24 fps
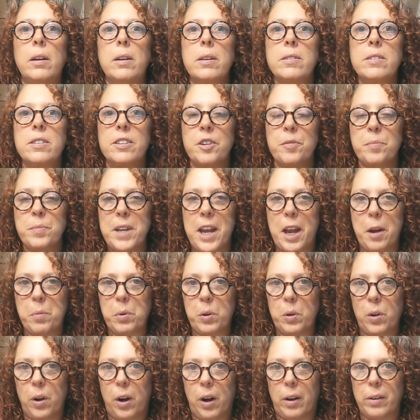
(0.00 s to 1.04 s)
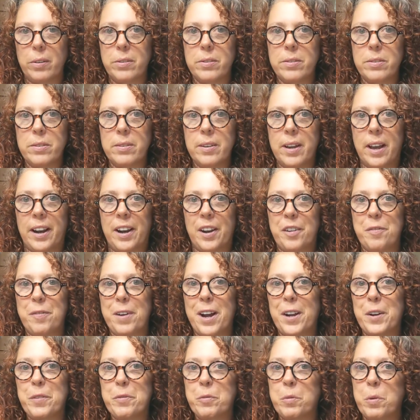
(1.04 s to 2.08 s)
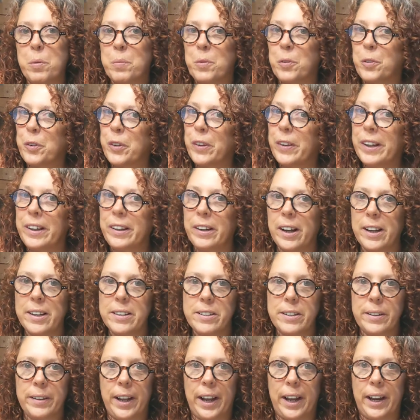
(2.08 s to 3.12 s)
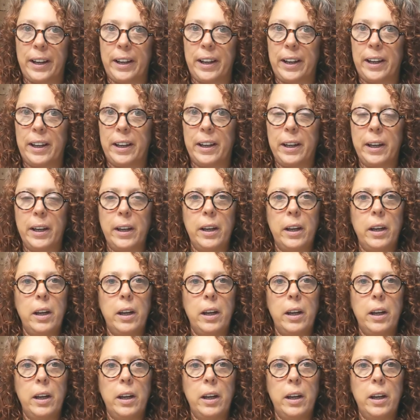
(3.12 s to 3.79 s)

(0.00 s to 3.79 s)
some tablecloths, and I found them from a really nice lady